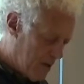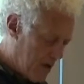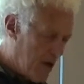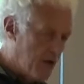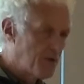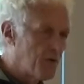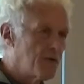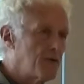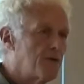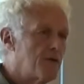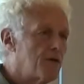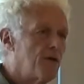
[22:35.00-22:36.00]
are
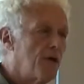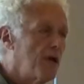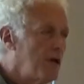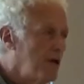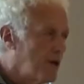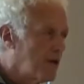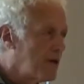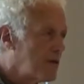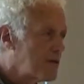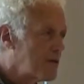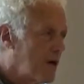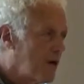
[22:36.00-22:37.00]
choices in healing
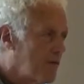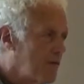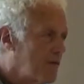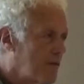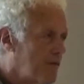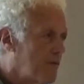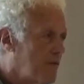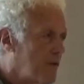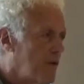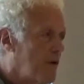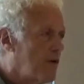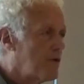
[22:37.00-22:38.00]
itself,
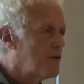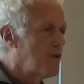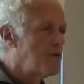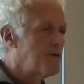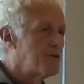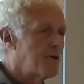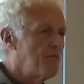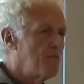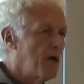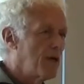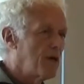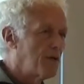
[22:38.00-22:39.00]
choices in
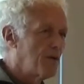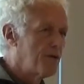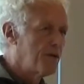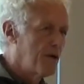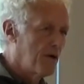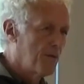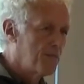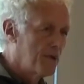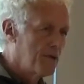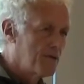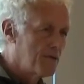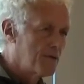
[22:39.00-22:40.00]
medical
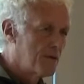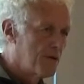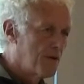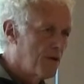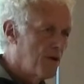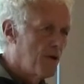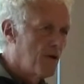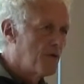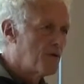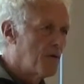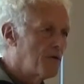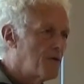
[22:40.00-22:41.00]
therapies,
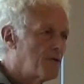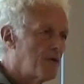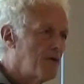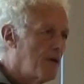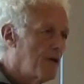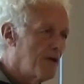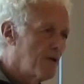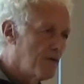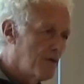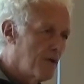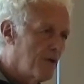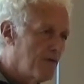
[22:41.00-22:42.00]
choices in
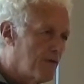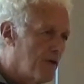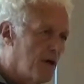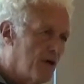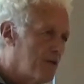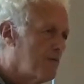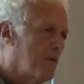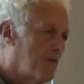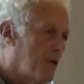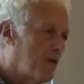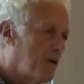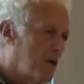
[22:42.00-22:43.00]
integrative or
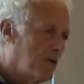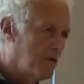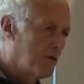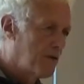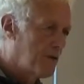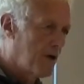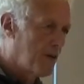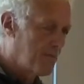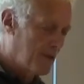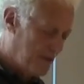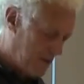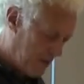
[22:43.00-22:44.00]
health-promoting therapies